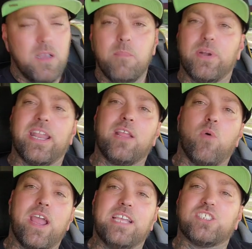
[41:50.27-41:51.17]
But
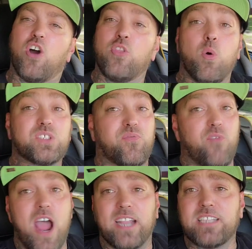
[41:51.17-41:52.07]
anyways, y'all know it's
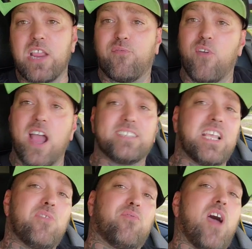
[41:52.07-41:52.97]
Friday,
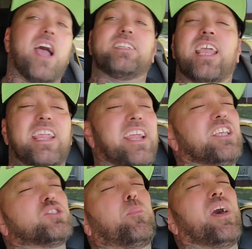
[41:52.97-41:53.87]
Friday, Friday. It
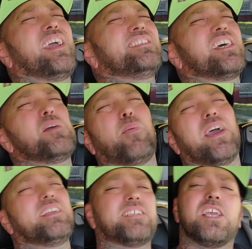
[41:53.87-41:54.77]
is payday,
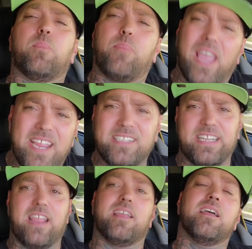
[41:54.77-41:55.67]
payday,
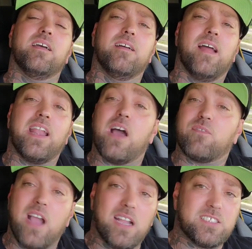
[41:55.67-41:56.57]
payday. And I've
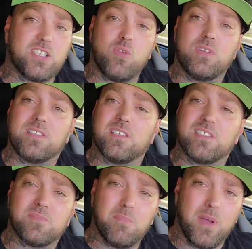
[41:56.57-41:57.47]
got to go get
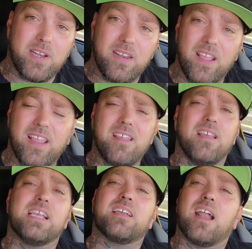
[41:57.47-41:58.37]
this money.
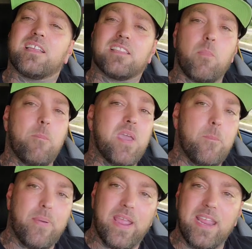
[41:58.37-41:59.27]
Got to get the
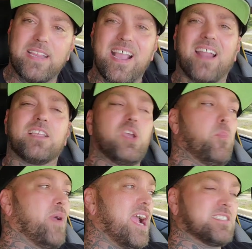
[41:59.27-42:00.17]
men paid. Got to get
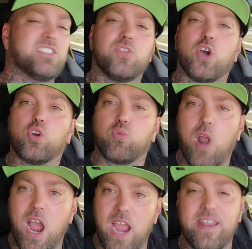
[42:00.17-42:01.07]
back to the
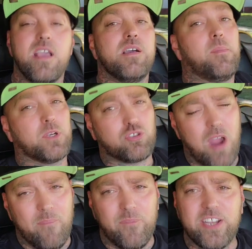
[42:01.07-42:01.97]
grind. I'm going to
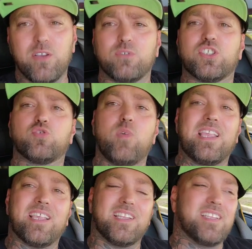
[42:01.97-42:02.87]
drop videos this
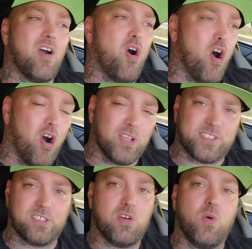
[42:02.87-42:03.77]
weekend
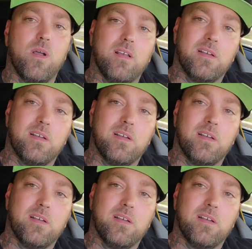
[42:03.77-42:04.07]
also.